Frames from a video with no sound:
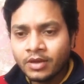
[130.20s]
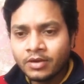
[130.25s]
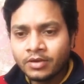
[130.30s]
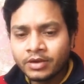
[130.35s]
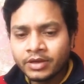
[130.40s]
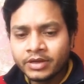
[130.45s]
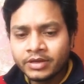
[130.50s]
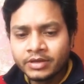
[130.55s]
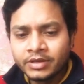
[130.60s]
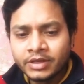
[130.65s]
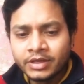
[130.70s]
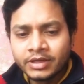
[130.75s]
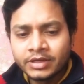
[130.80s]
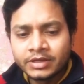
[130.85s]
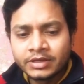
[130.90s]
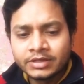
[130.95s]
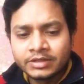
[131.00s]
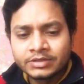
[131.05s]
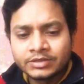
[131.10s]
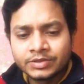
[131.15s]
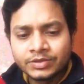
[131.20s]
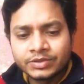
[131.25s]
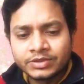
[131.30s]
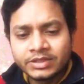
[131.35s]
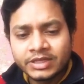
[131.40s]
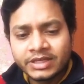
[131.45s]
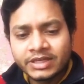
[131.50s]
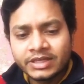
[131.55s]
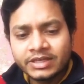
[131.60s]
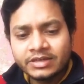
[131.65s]
Okay, so
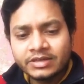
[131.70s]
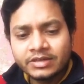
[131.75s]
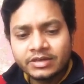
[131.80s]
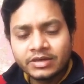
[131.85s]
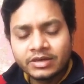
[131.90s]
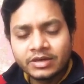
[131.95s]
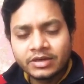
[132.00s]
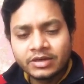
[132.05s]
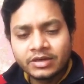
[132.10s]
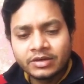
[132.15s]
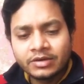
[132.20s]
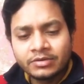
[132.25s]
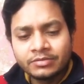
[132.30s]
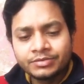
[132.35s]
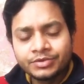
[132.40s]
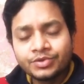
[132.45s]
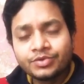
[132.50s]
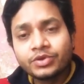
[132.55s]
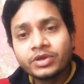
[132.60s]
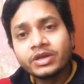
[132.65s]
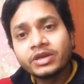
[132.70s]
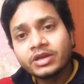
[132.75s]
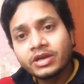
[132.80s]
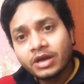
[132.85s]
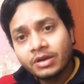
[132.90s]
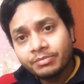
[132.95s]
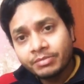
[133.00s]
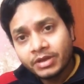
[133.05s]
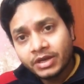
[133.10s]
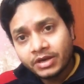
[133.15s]
second, you can
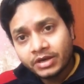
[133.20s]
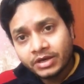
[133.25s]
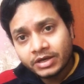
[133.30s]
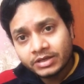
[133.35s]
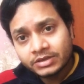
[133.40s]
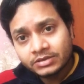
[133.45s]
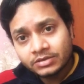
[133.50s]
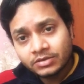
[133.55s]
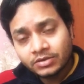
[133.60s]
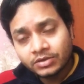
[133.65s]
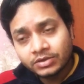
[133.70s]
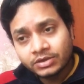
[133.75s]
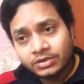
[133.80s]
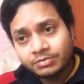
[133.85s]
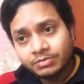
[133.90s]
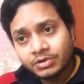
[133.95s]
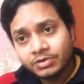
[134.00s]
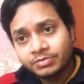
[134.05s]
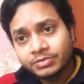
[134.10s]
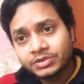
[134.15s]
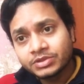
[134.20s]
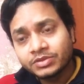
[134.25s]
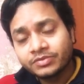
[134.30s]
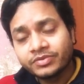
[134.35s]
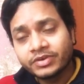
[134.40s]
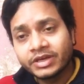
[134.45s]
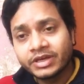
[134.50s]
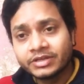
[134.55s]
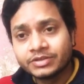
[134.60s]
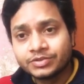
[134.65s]
come here on the purpose of
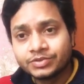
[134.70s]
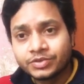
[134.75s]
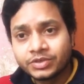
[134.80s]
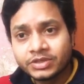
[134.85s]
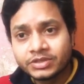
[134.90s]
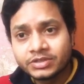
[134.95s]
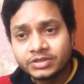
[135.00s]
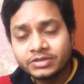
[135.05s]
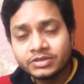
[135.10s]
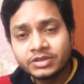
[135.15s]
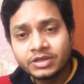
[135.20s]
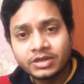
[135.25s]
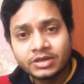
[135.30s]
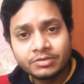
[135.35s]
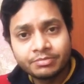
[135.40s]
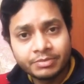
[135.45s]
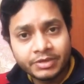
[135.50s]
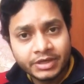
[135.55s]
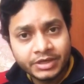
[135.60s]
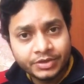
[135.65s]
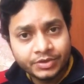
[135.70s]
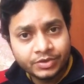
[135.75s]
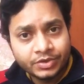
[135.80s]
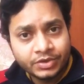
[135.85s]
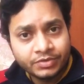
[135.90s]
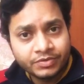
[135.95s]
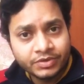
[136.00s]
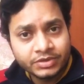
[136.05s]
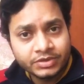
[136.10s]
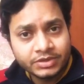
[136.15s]
education. There are many
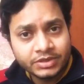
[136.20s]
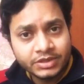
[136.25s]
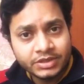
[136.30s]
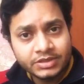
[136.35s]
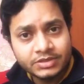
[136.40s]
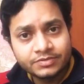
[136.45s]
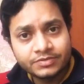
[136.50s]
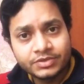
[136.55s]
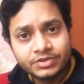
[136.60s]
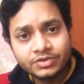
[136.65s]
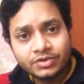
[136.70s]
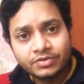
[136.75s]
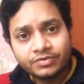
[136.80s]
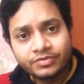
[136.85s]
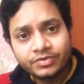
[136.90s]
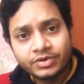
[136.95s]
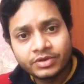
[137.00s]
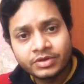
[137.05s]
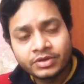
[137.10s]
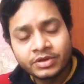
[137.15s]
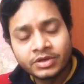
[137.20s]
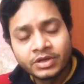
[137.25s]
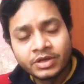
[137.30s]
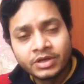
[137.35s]
universities which offer